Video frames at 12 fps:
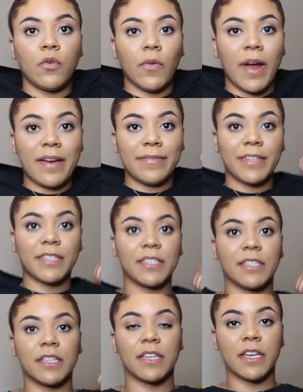graphic
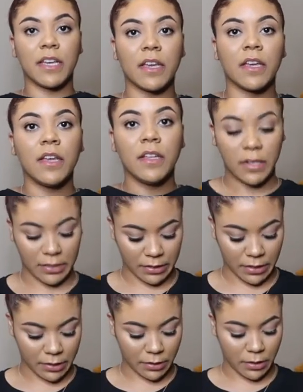tee that
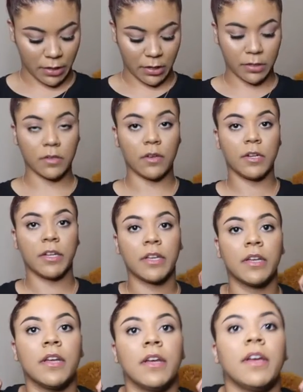says Kiss on it.
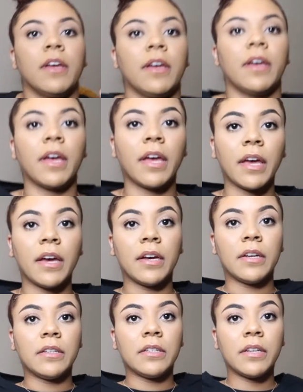
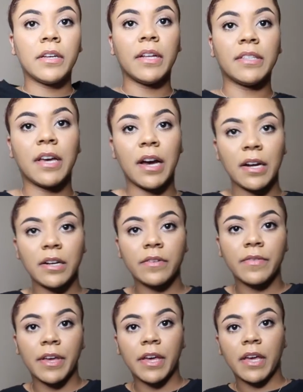And it's kind
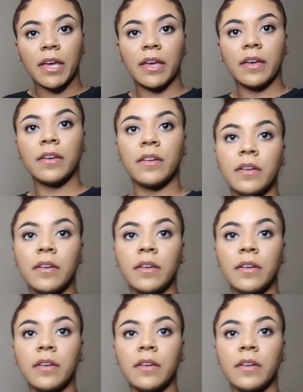of a